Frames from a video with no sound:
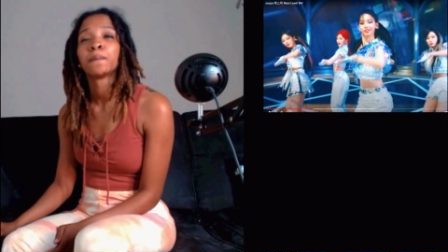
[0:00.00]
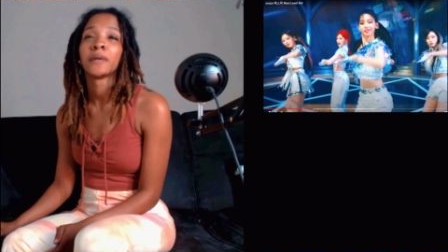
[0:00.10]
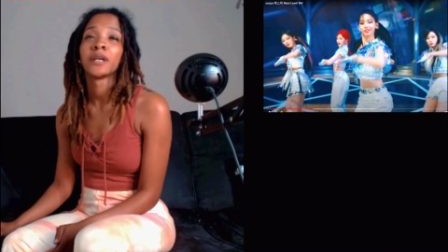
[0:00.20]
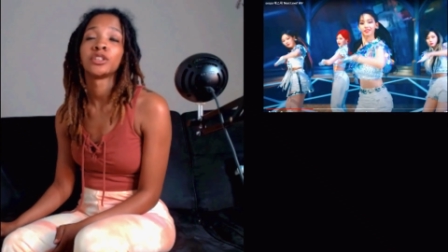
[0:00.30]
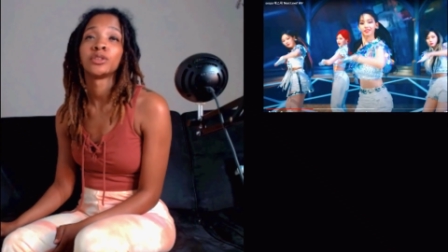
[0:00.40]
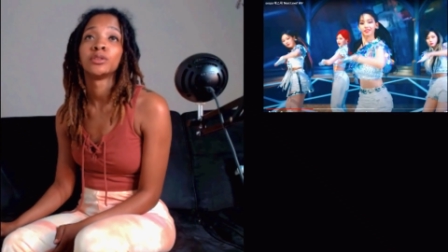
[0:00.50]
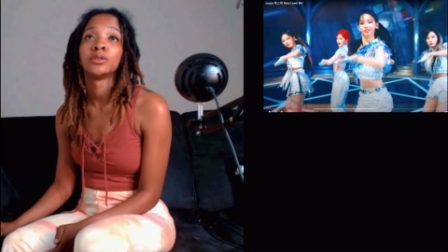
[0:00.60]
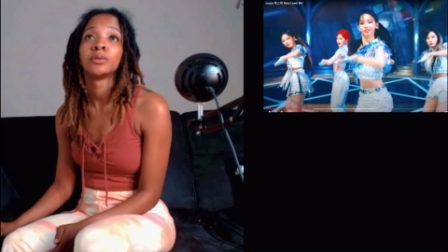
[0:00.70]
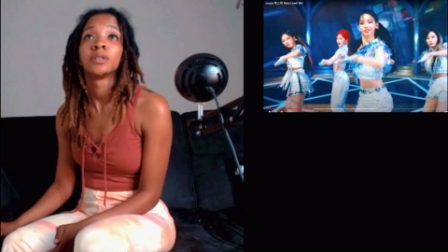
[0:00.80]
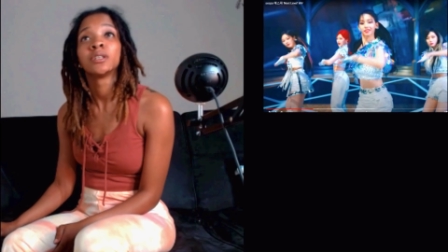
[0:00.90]
makes
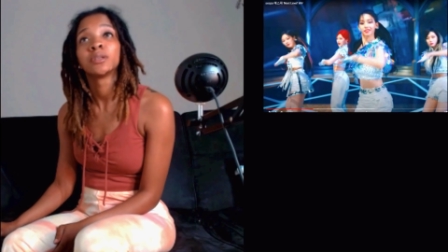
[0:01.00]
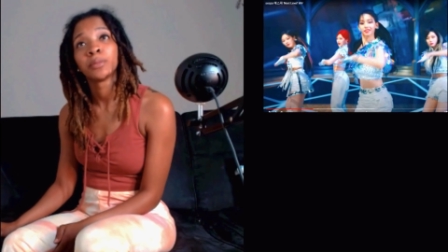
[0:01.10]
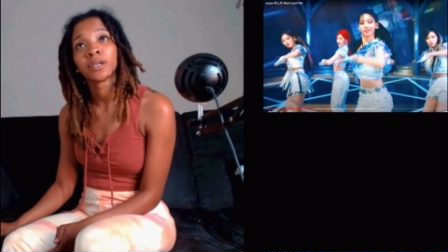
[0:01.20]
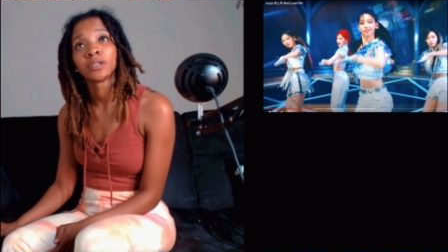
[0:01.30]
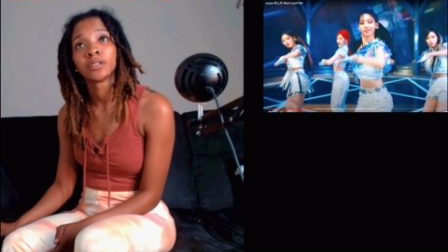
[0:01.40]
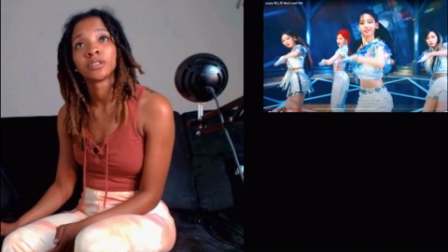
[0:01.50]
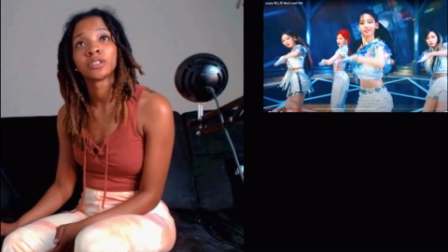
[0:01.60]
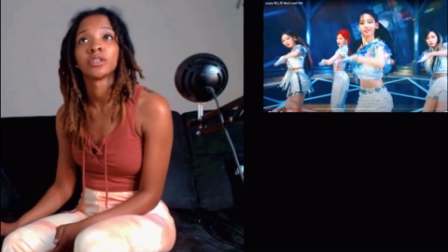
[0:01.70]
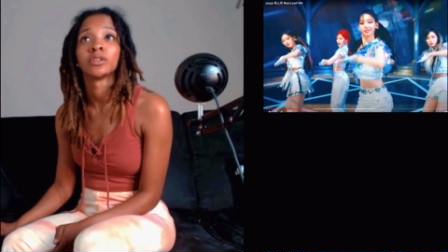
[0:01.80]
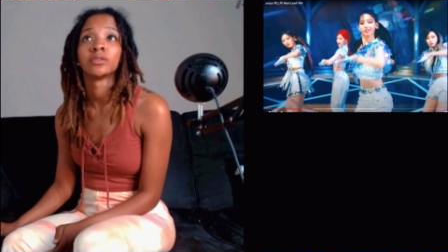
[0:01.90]
you look better.
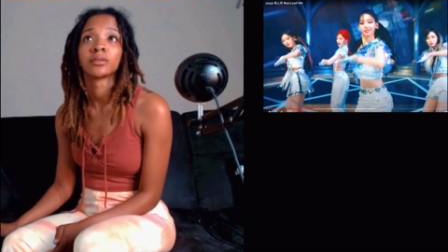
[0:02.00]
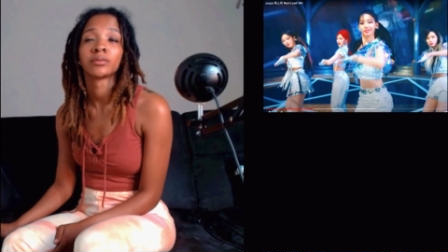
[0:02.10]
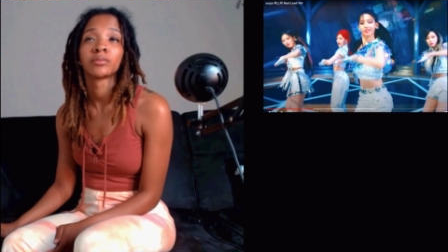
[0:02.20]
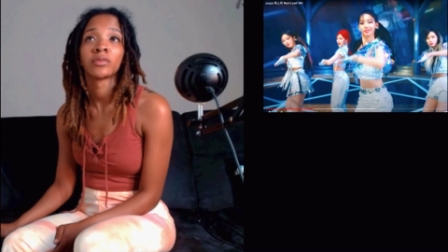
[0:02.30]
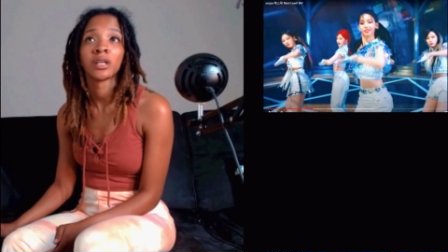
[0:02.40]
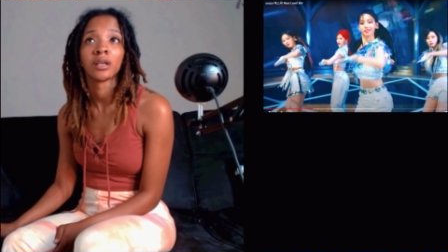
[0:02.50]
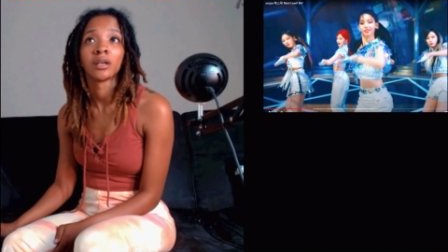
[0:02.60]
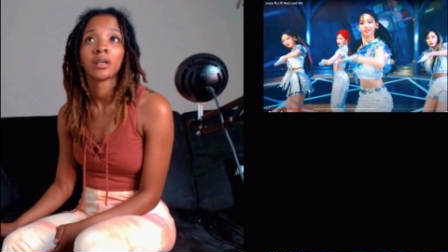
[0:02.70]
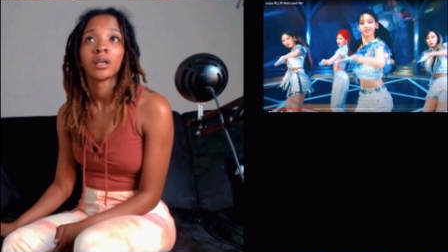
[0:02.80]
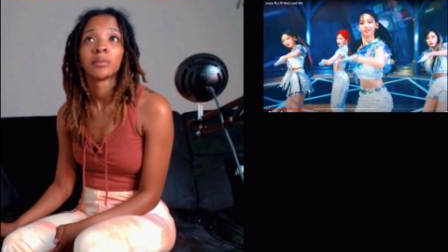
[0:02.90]
So yeah,
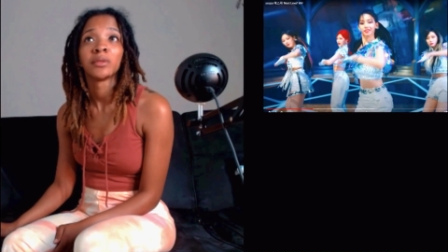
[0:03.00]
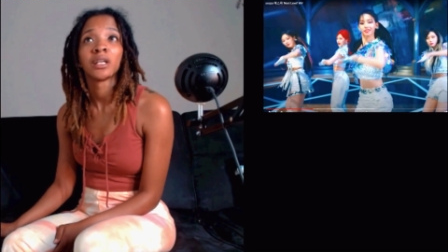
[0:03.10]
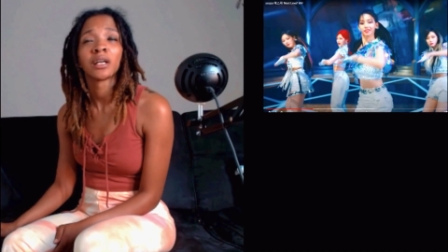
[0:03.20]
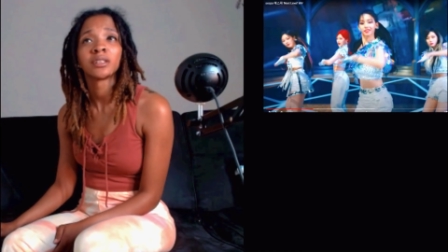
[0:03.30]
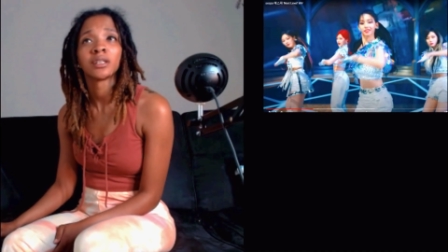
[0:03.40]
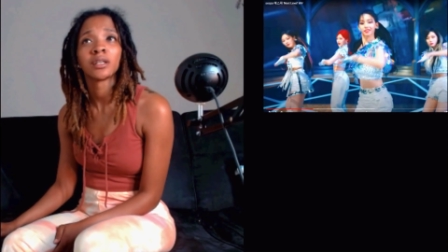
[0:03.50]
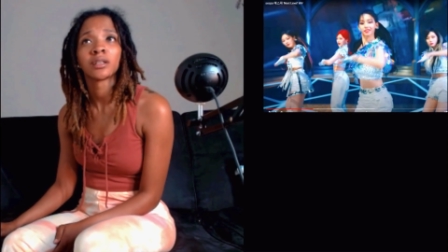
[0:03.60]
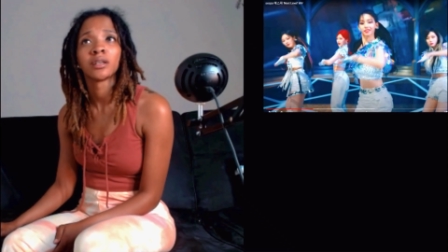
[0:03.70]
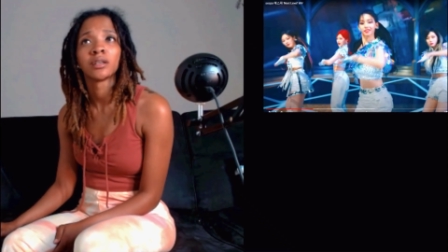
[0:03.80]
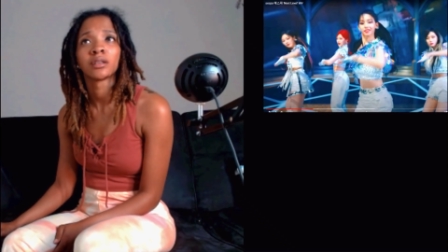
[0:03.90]
I mean, I'm saying
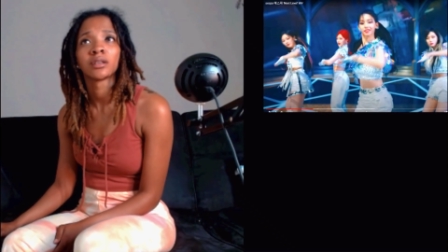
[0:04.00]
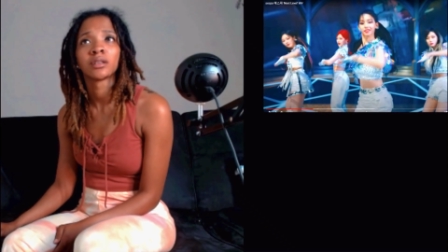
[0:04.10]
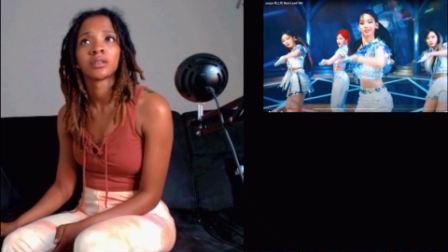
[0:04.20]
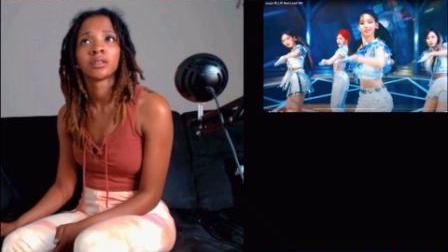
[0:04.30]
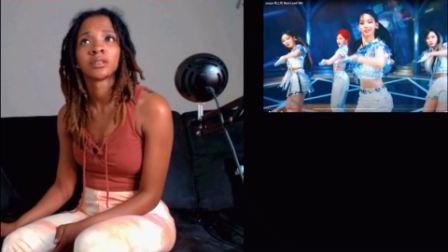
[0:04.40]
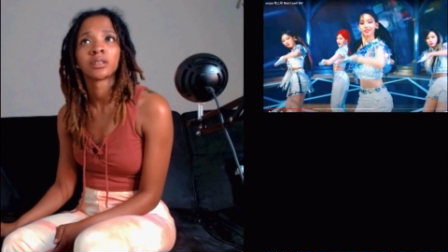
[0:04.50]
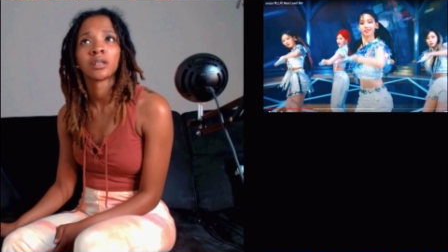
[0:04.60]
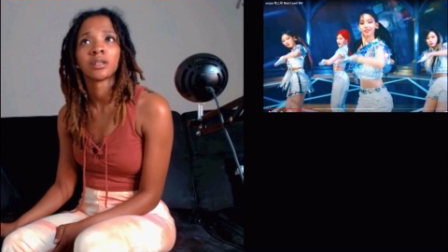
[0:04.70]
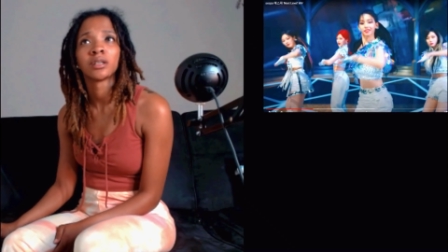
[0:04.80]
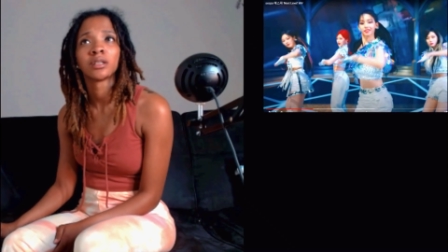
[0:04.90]
like the
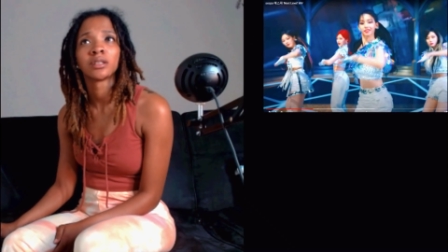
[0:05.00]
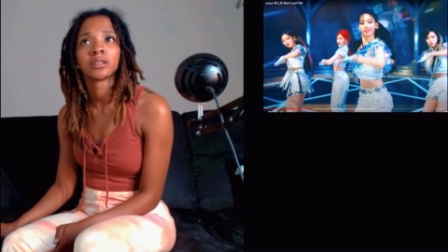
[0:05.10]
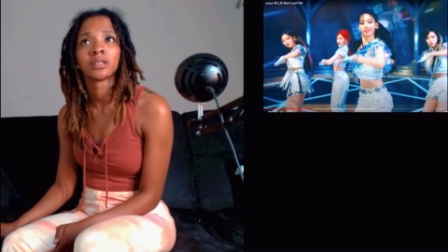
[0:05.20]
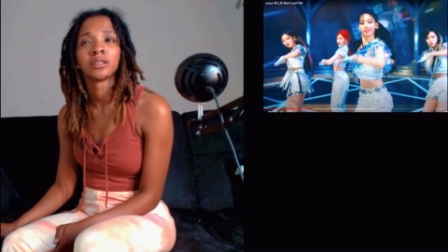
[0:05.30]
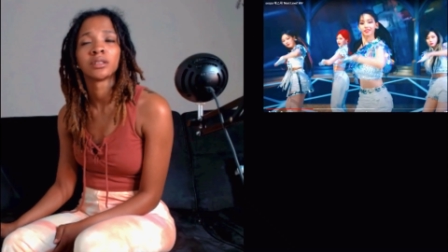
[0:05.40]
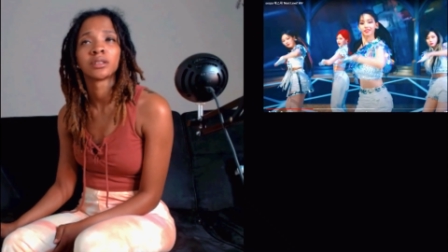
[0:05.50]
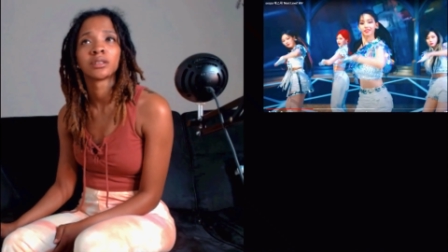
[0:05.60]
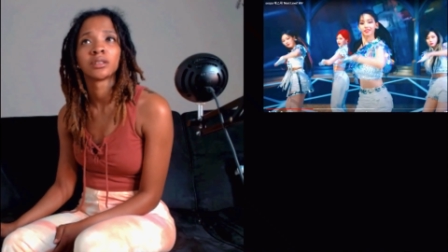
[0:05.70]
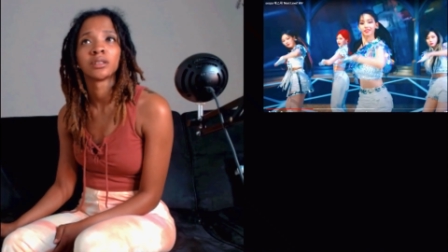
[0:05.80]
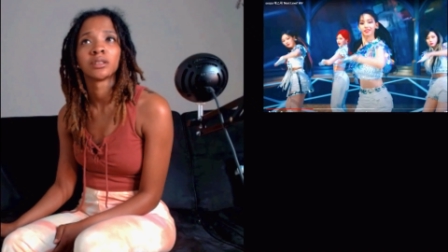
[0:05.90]
stars that's
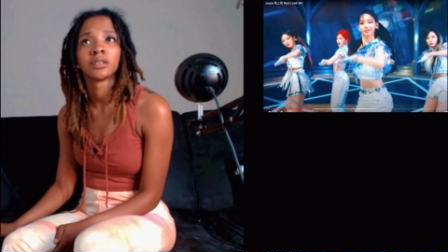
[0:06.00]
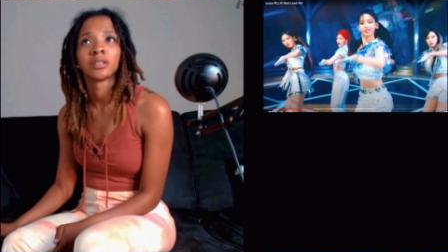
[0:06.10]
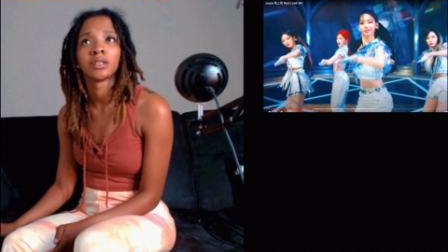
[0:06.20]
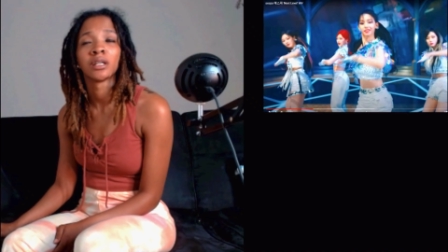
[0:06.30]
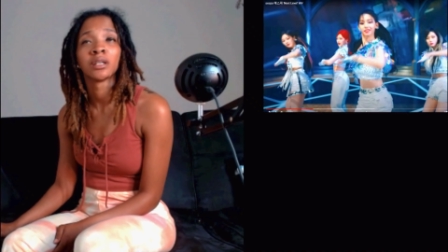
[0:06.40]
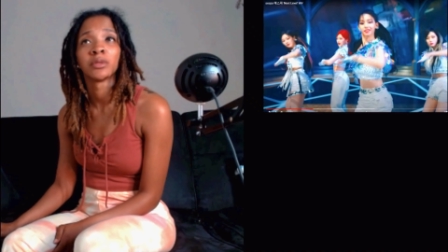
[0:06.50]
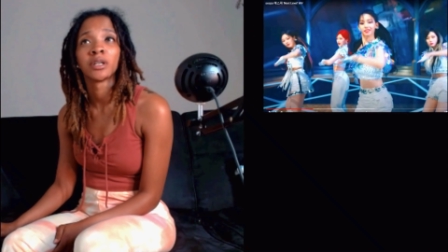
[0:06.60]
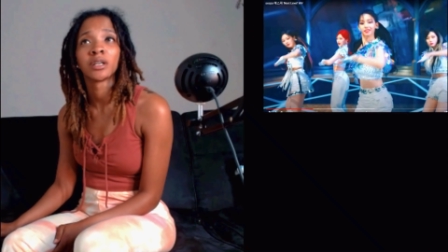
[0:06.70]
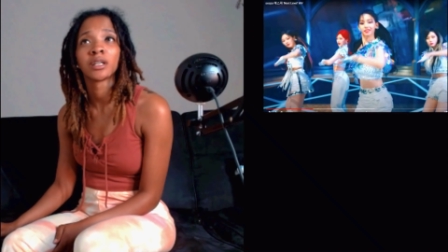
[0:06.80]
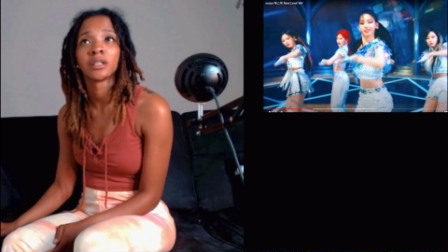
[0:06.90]
in
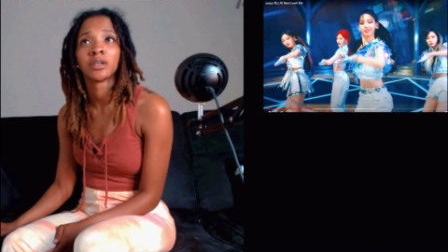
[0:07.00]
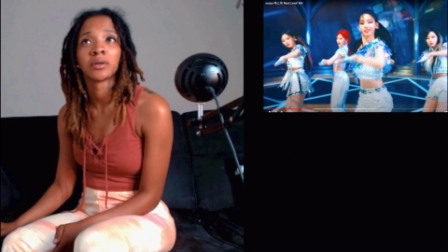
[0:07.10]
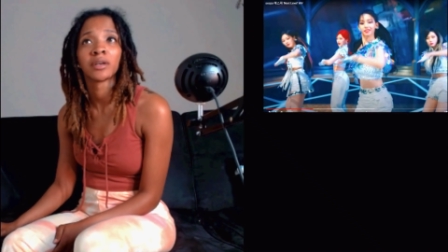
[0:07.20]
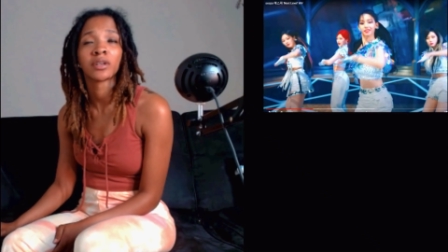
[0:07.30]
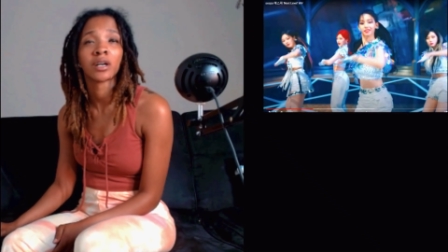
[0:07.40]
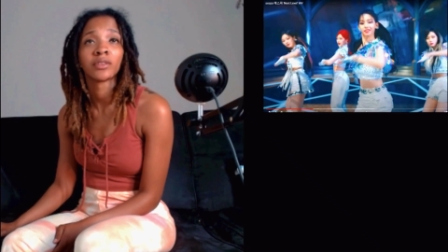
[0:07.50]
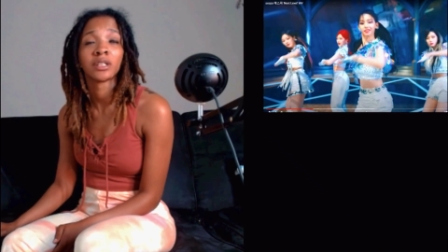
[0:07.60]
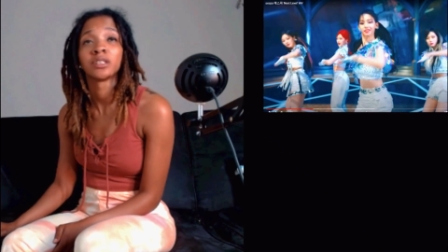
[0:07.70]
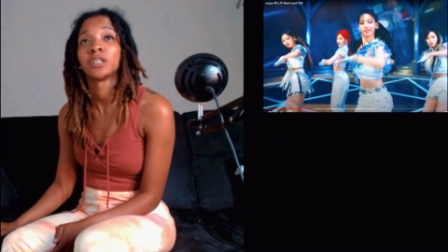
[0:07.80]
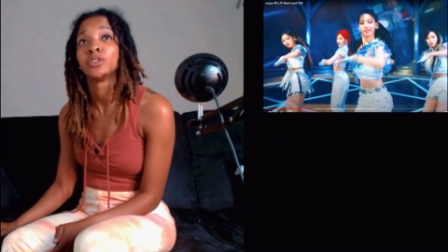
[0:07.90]
America don't have
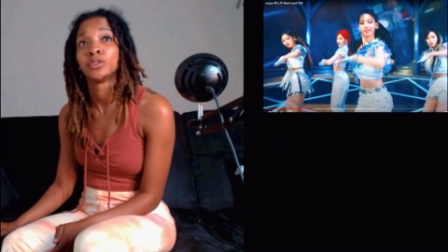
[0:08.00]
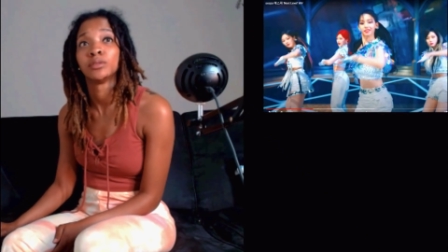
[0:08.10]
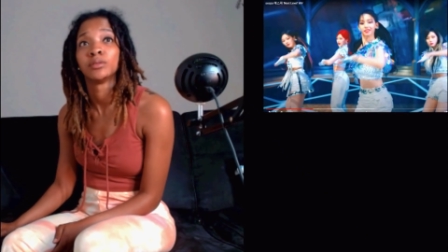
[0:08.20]
confidence. They do.